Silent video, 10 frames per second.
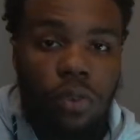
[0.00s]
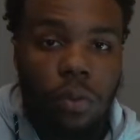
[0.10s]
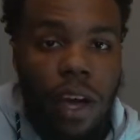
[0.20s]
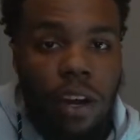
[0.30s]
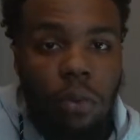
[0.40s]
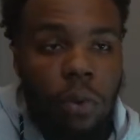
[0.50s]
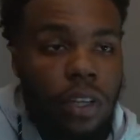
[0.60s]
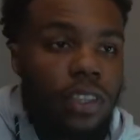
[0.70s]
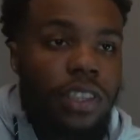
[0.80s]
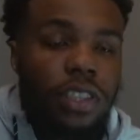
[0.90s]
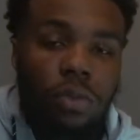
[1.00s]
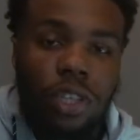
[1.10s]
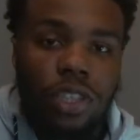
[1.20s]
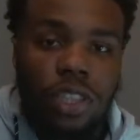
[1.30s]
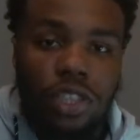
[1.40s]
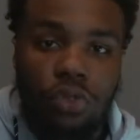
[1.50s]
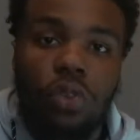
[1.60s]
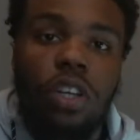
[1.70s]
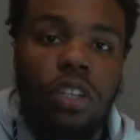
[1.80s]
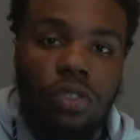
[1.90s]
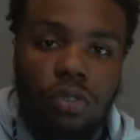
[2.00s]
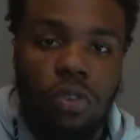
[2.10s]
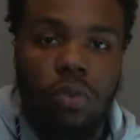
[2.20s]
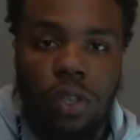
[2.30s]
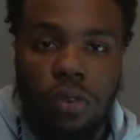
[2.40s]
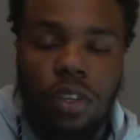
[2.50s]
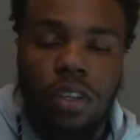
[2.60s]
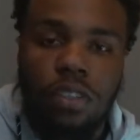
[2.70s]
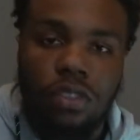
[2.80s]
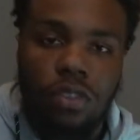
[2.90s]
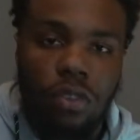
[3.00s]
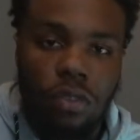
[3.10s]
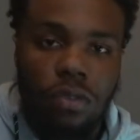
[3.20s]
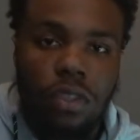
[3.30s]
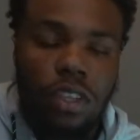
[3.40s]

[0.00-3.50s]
No matter what situation is, you can control what you can control.